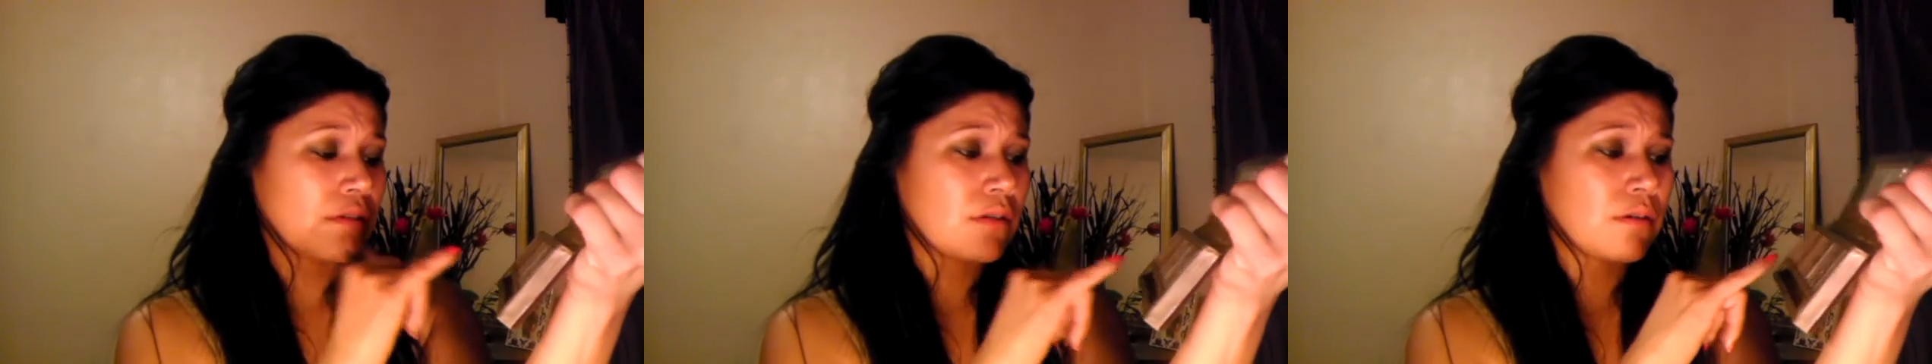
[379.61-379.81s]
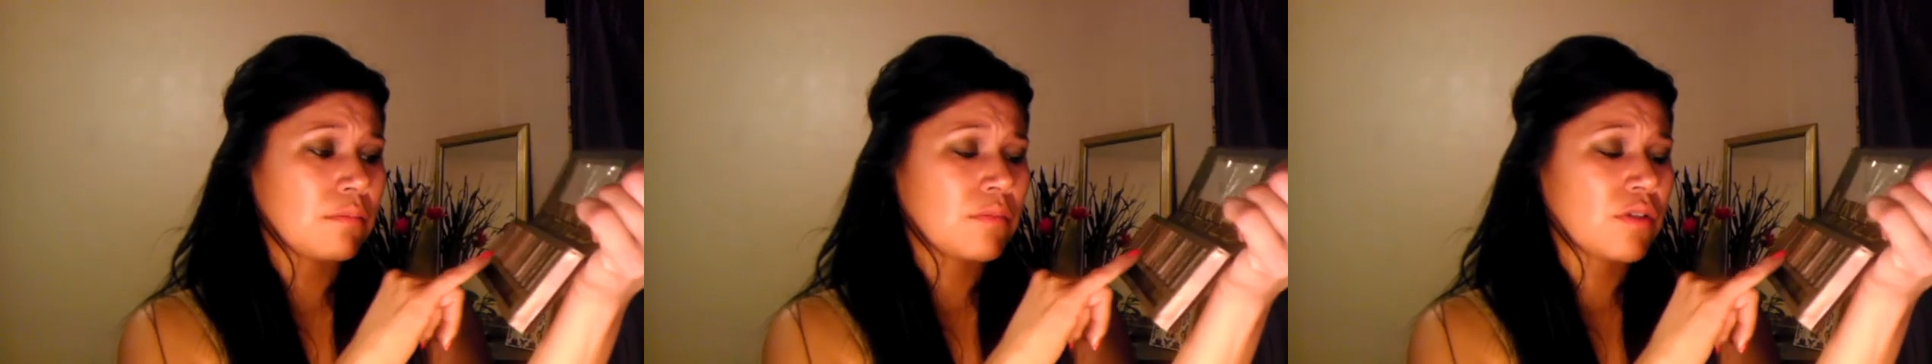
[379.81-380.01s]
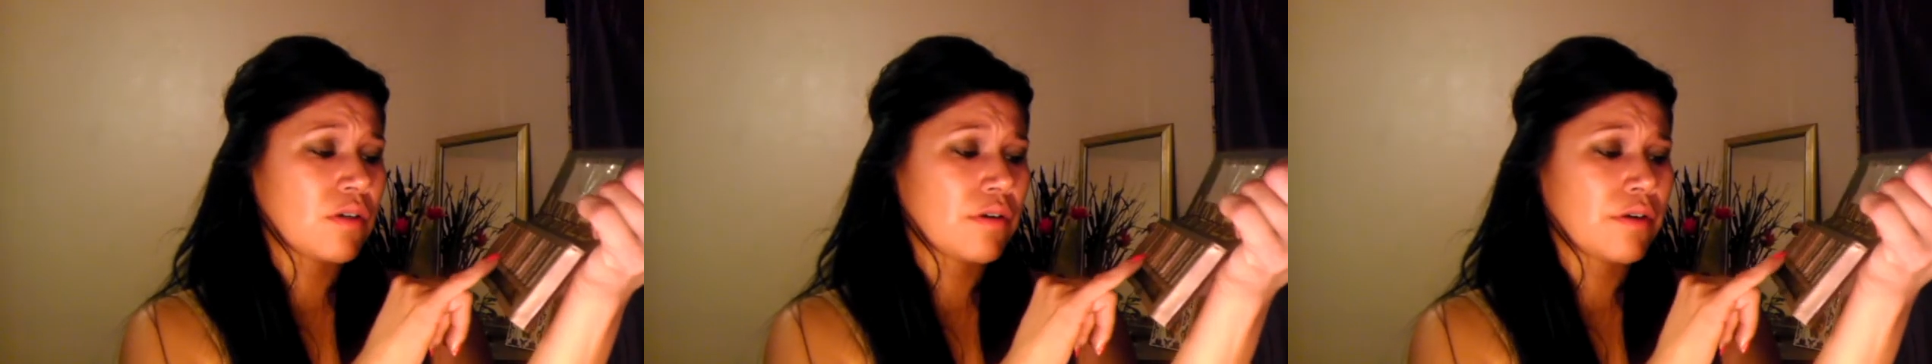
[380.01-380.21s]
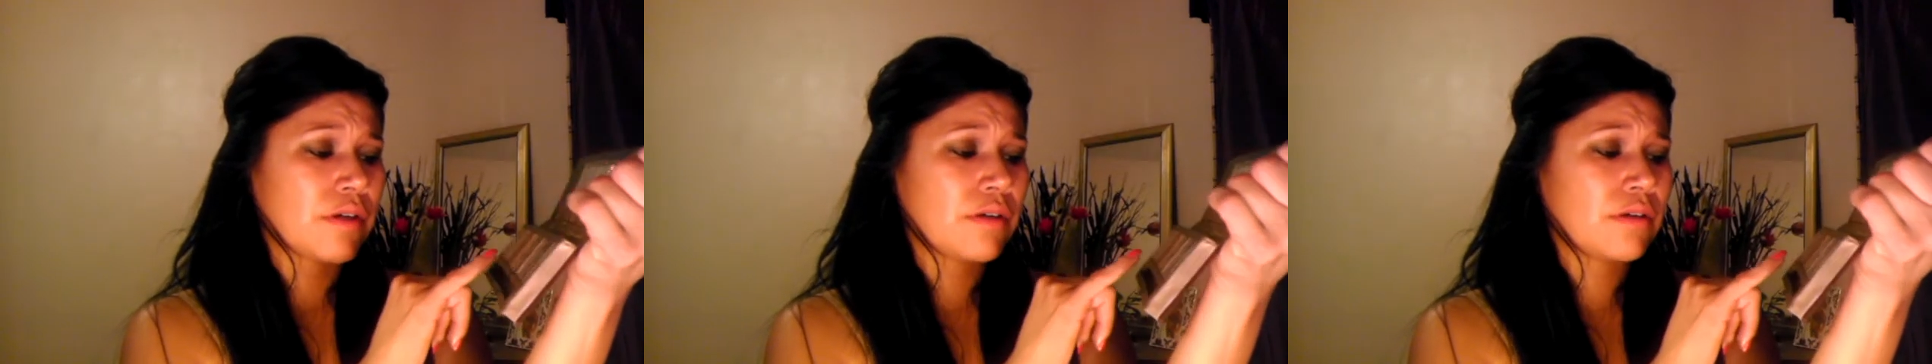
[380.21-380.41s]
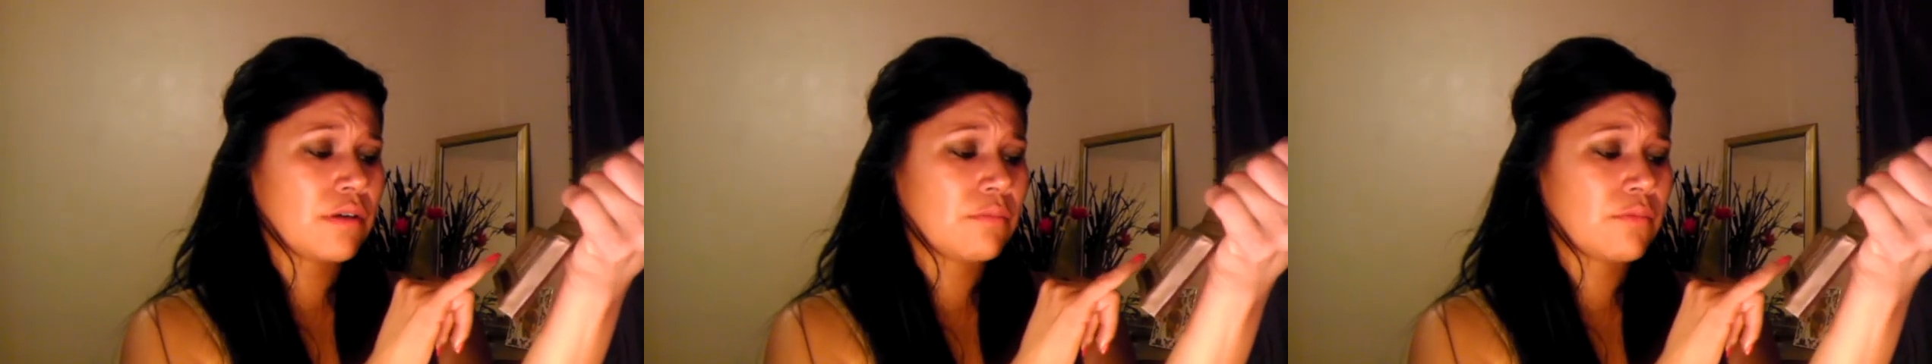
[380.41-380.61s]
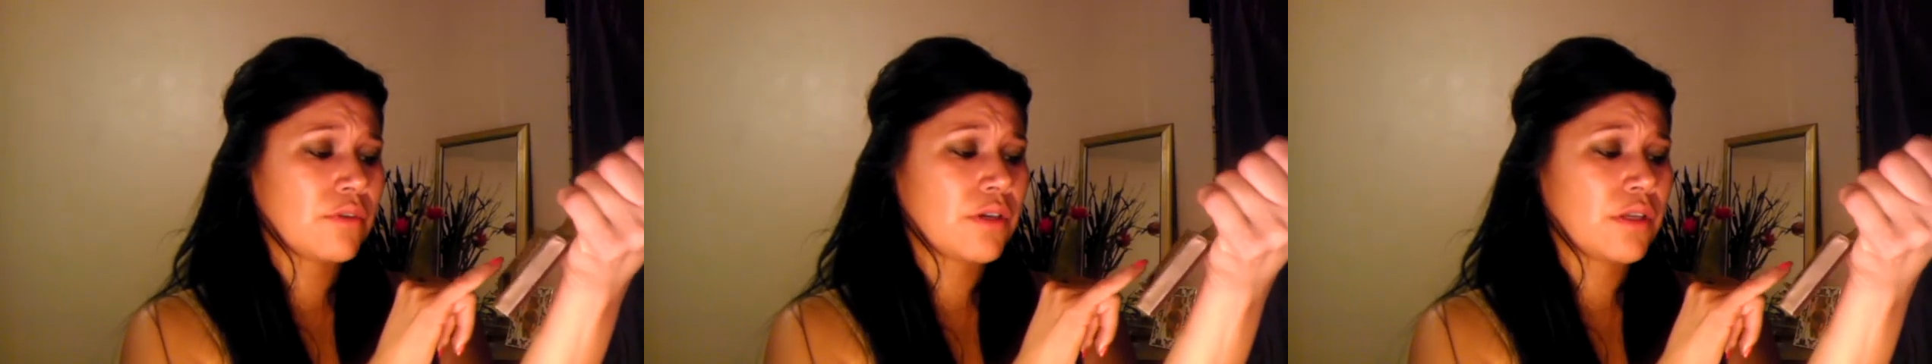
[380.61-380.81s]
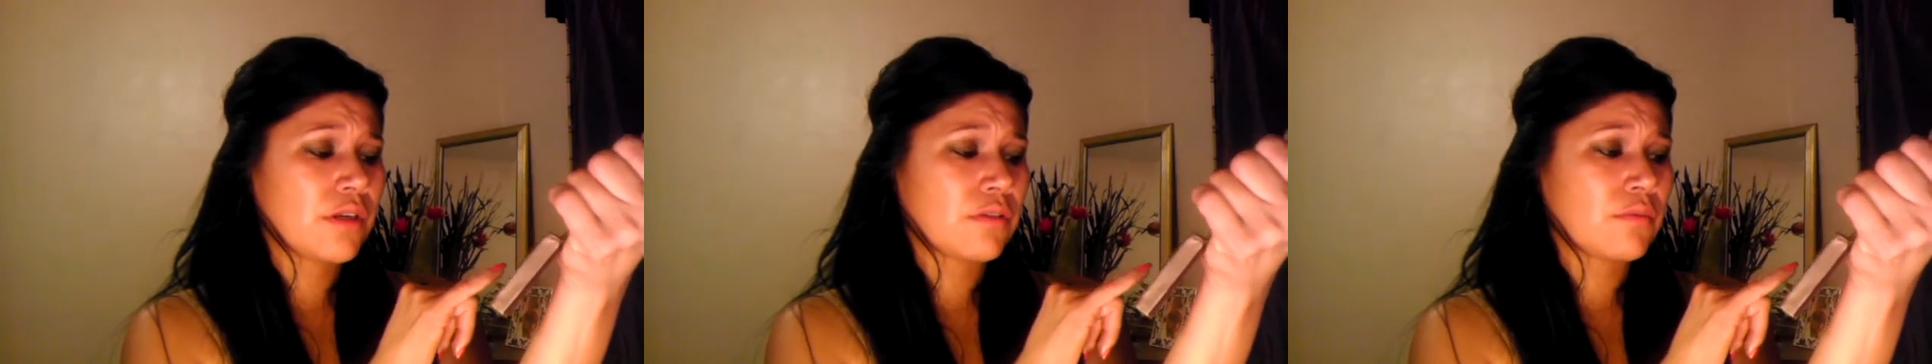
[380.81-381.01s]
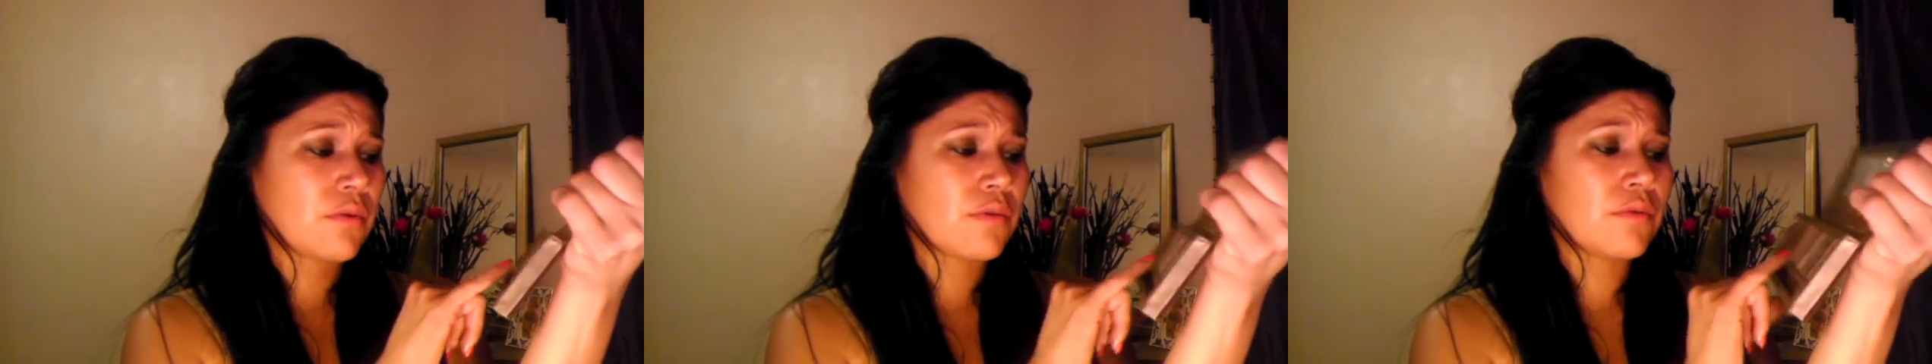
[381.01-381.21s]
I'm sorry, I'm looking
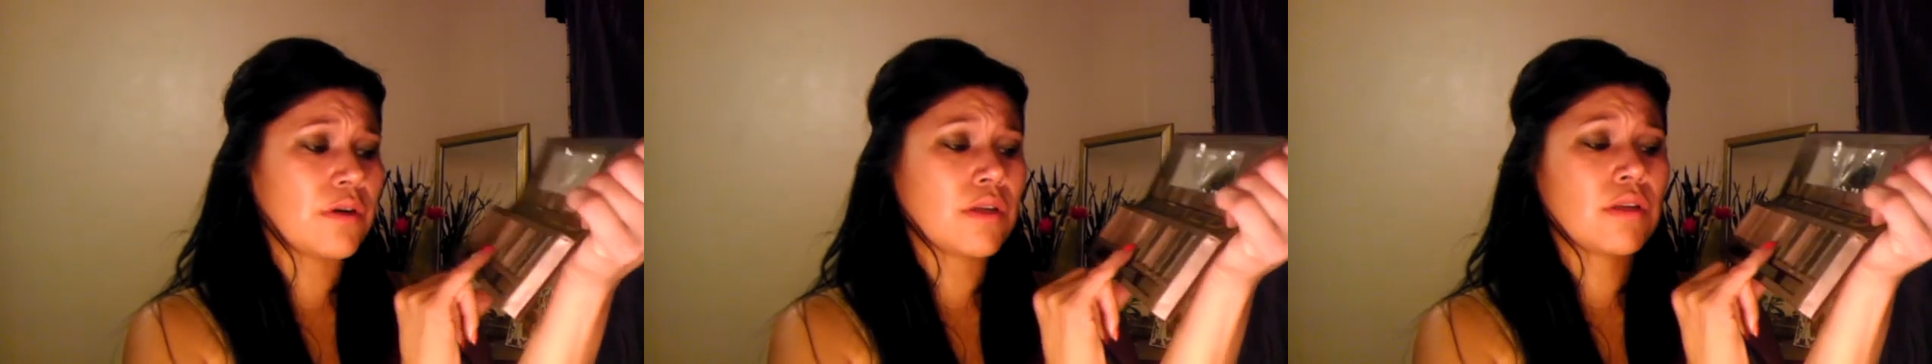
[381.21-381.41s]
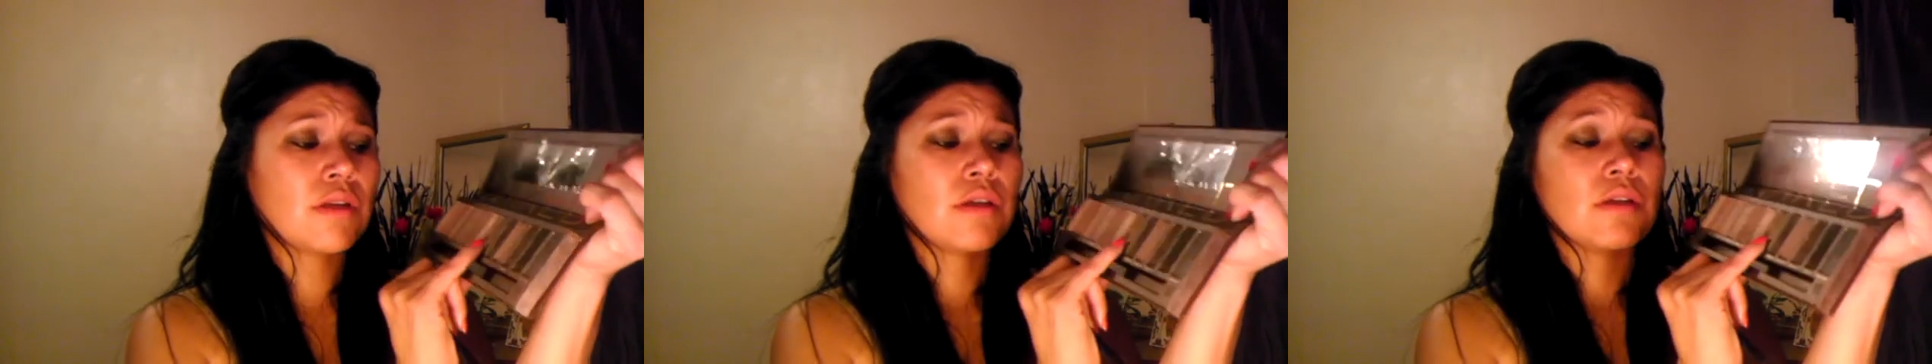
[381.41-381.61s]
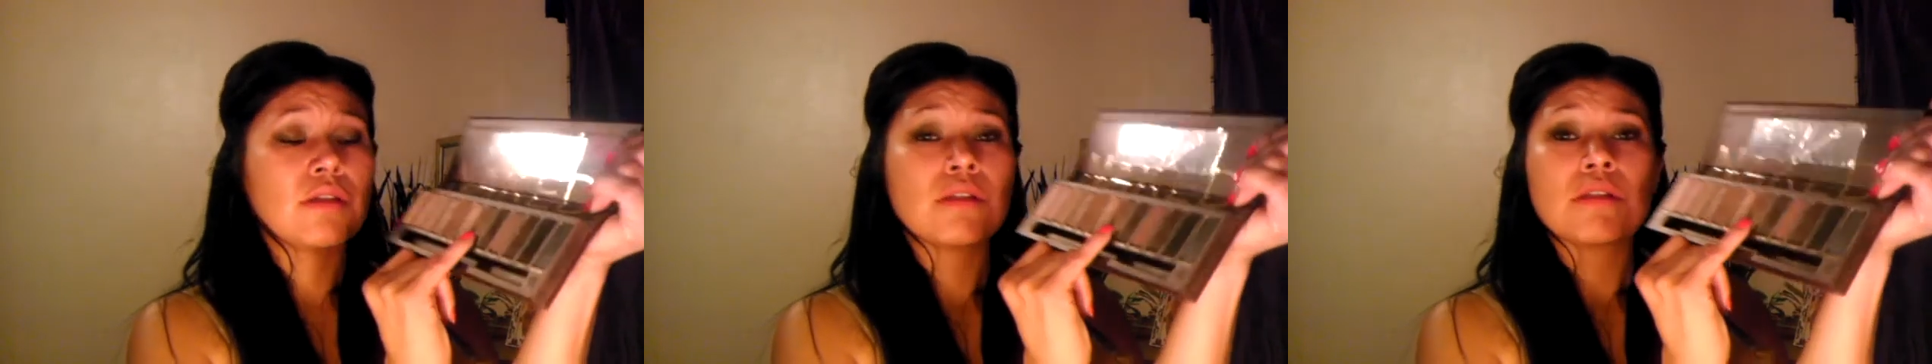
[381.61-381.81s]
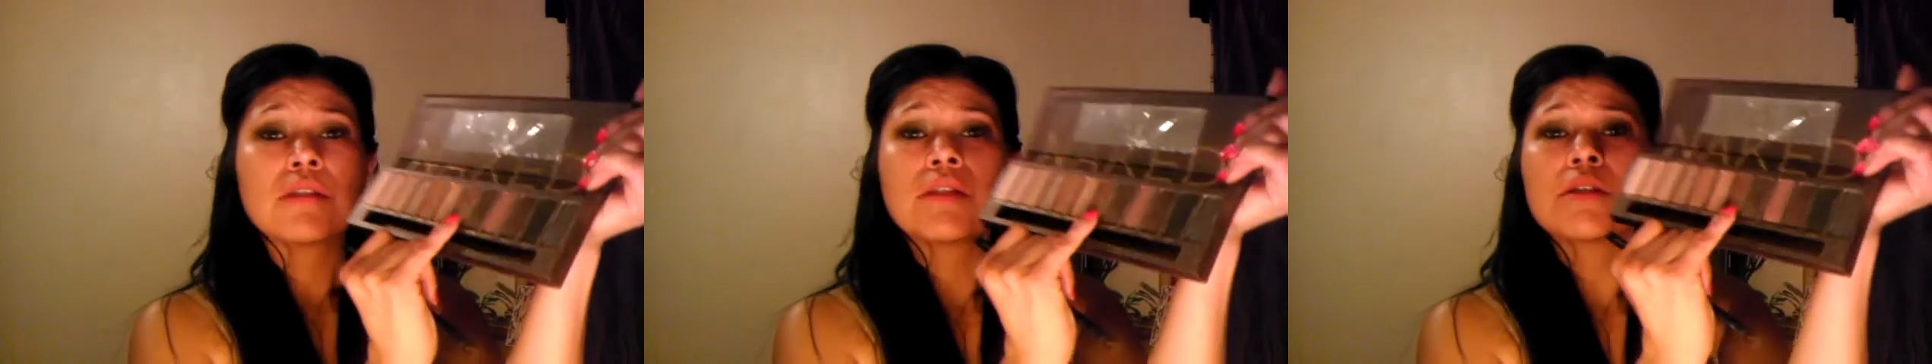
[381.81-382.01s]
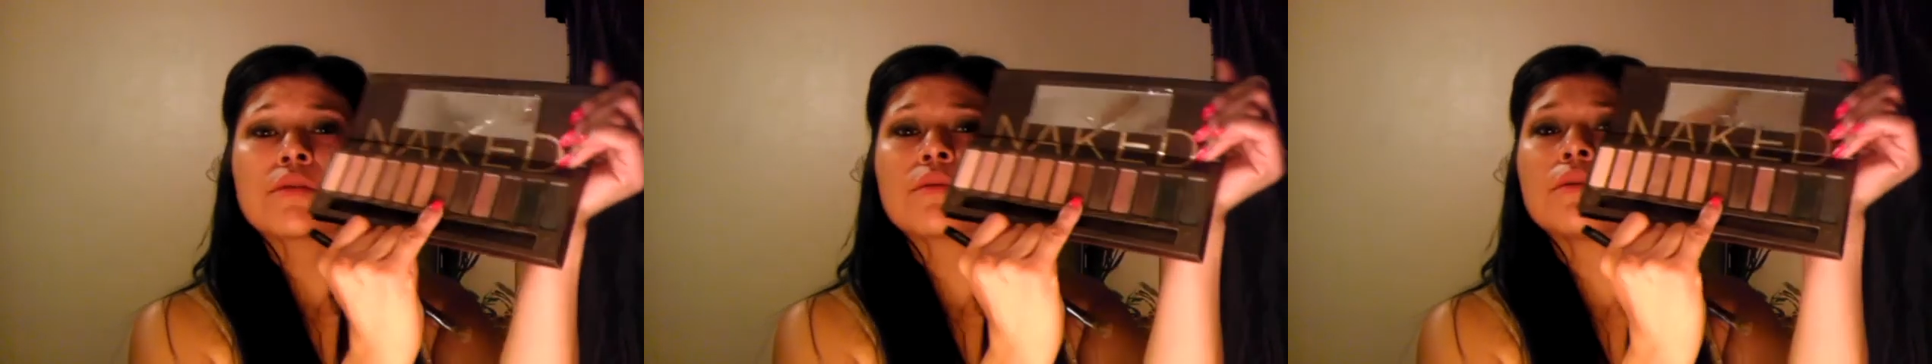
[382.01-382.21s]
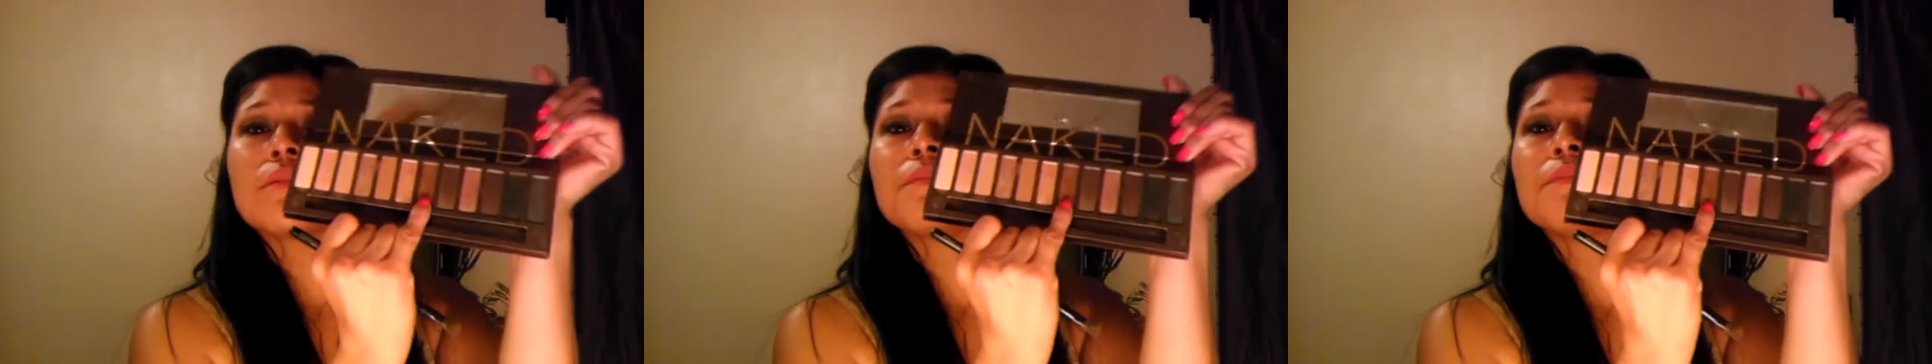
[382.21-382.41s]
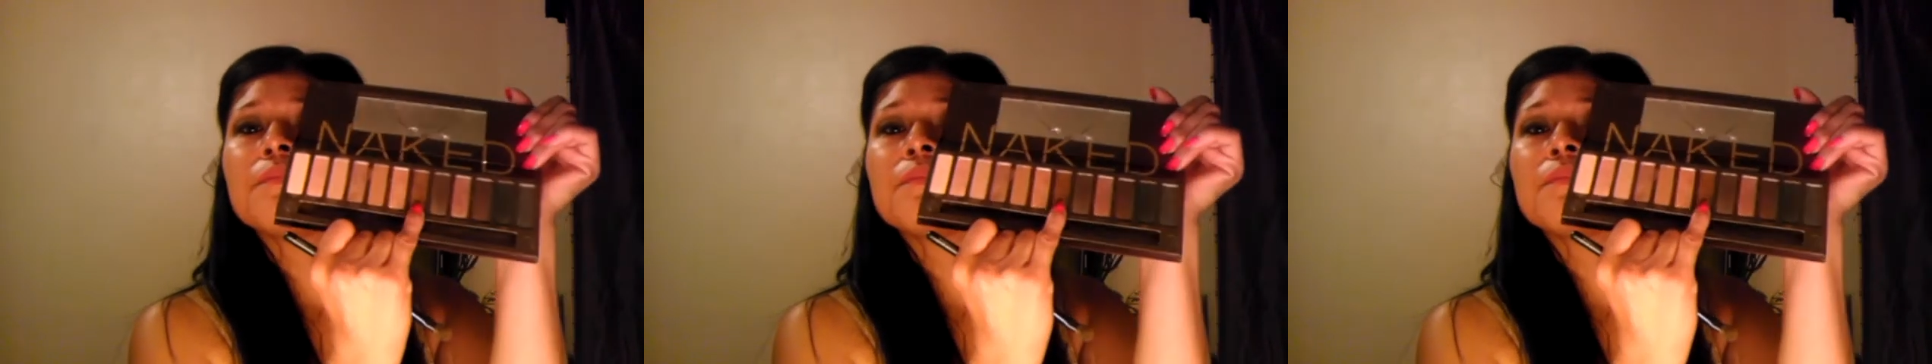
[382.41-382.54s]
at the wrong one. It's this one.